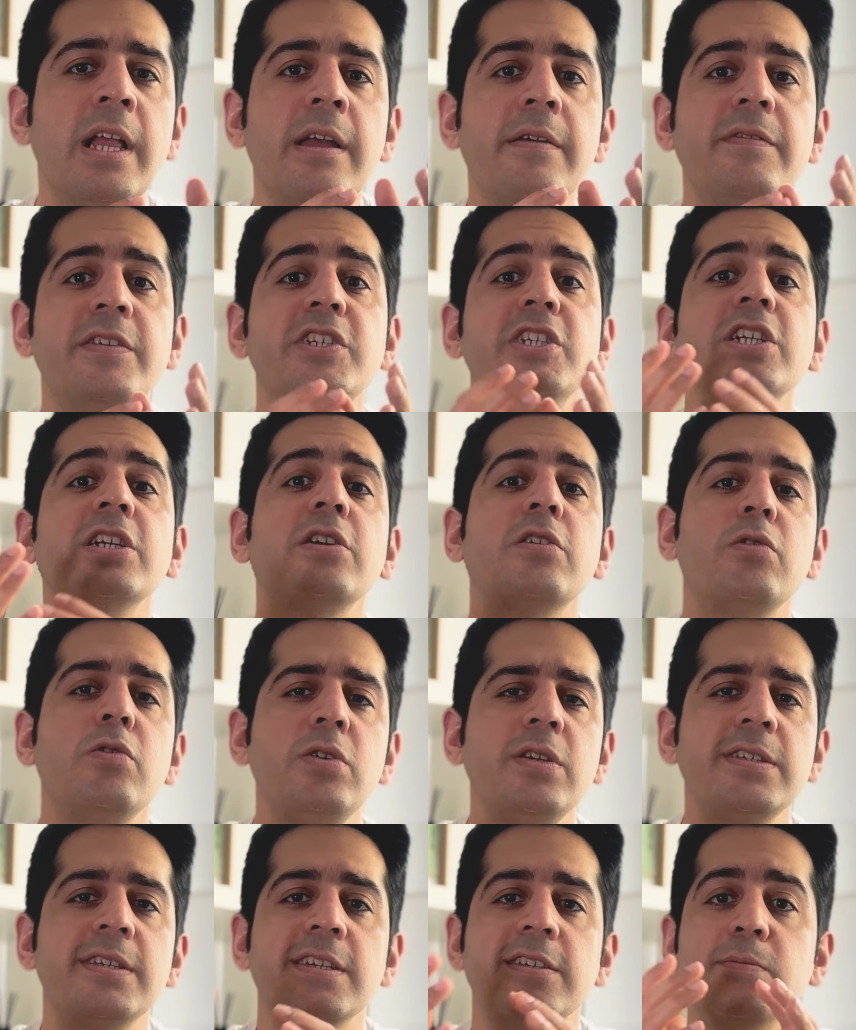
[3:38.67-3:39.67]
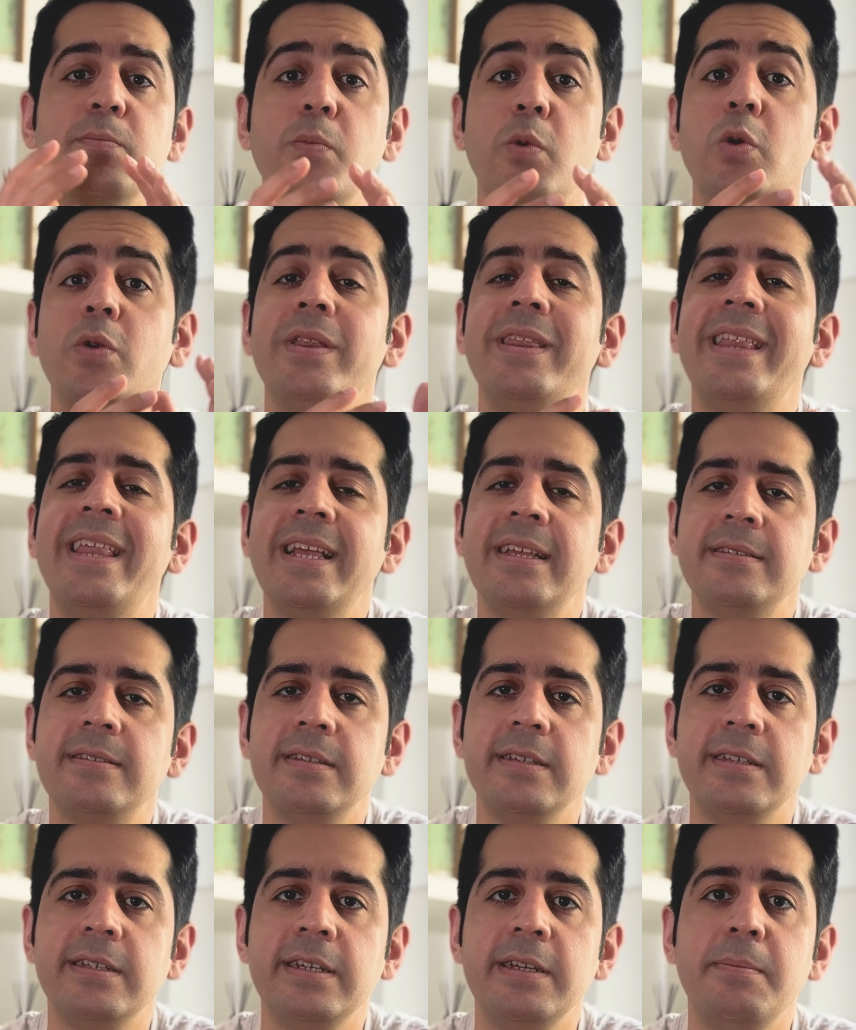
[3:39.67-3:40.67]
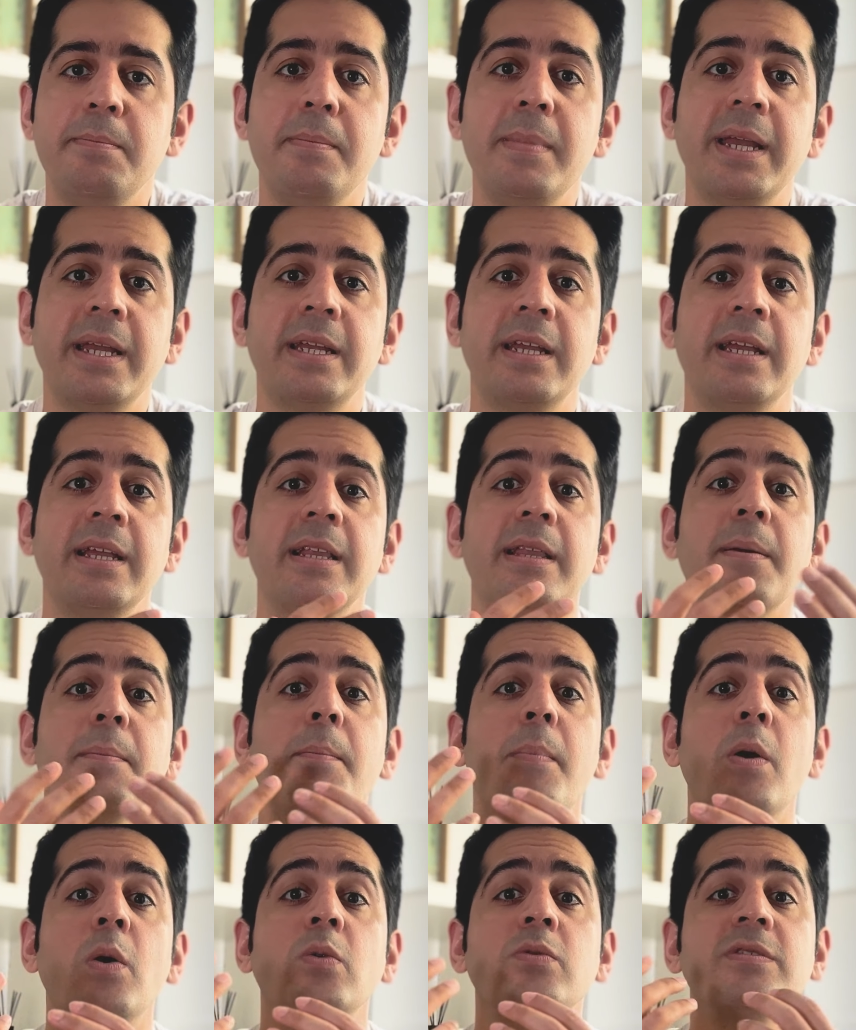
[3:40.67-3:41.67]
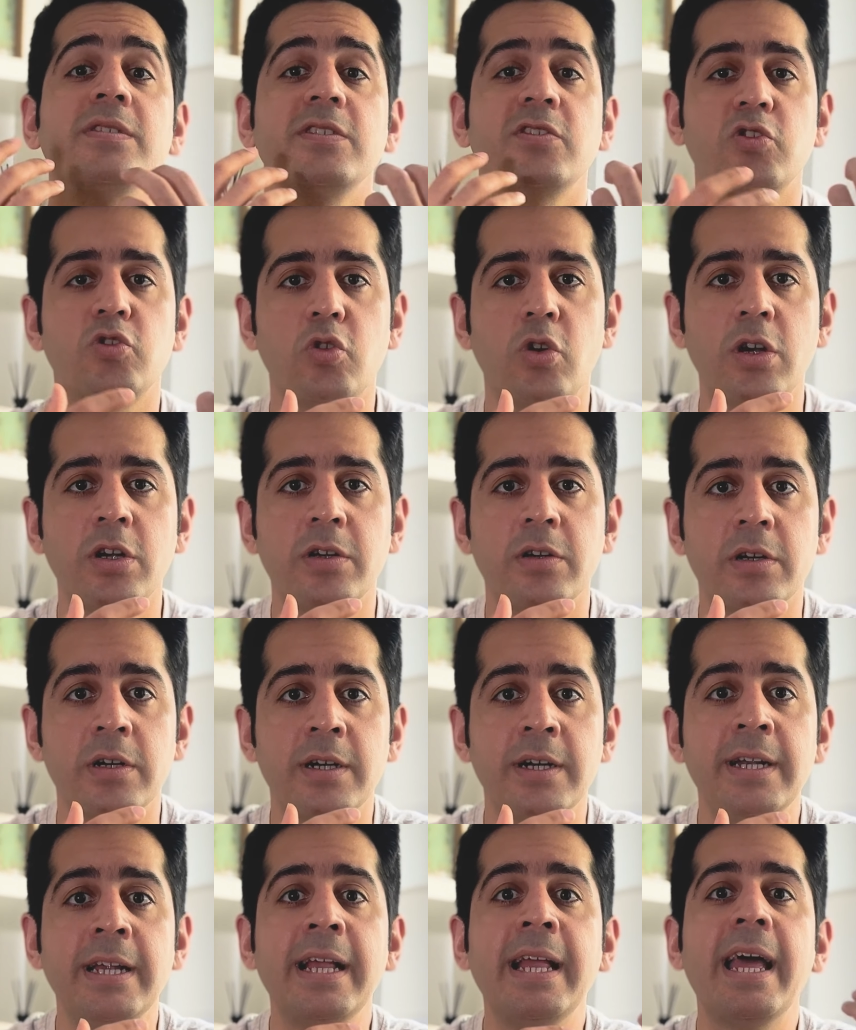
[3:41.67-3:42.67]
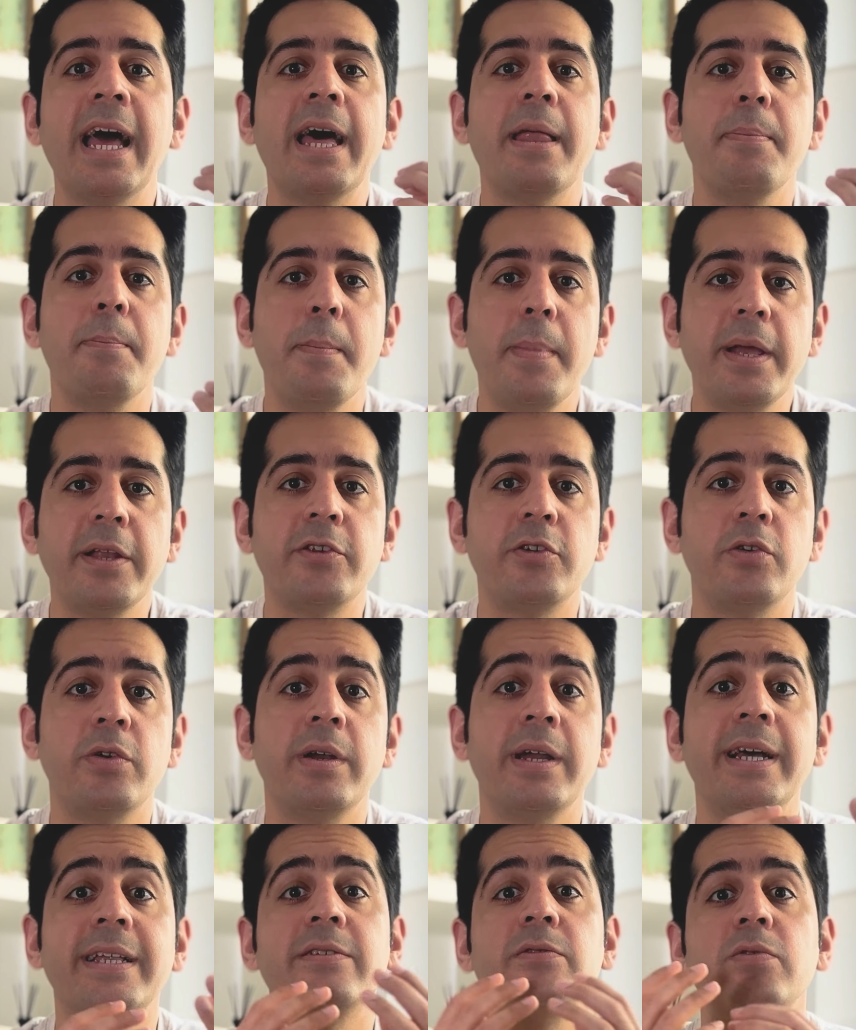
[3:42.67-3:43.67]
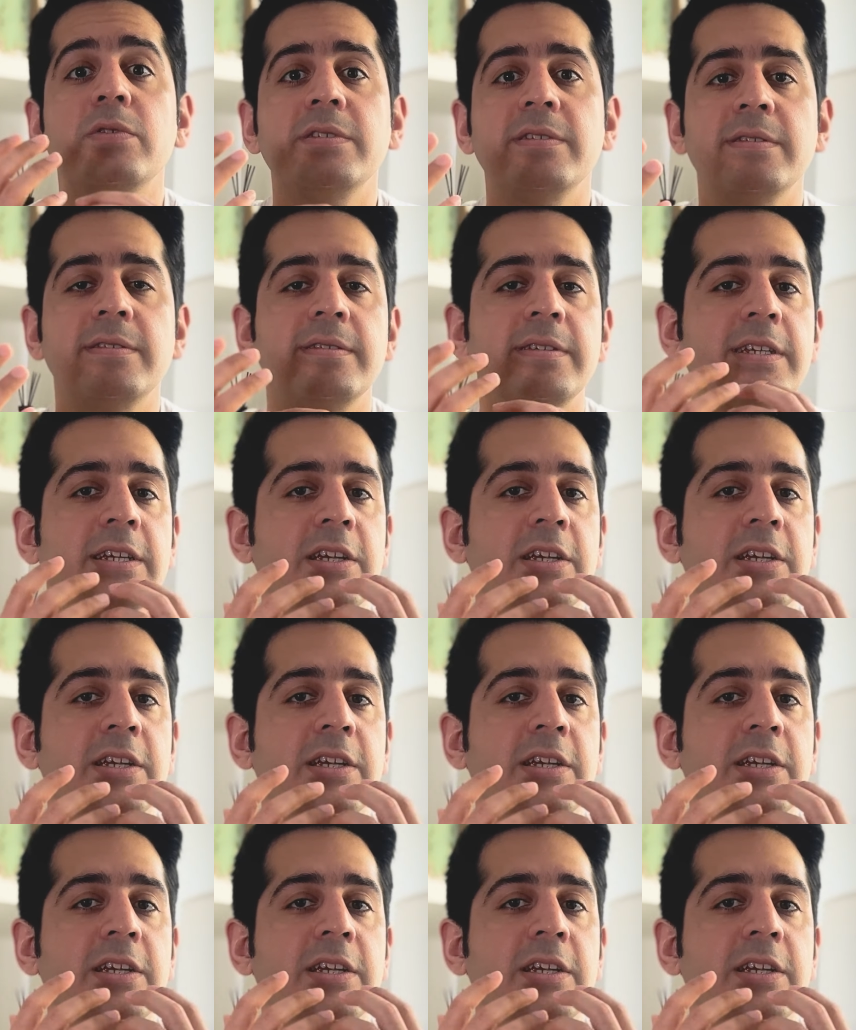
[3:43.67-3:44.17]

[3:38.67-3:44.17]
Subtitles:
which increases bone density, making the bones stronger and better at resisting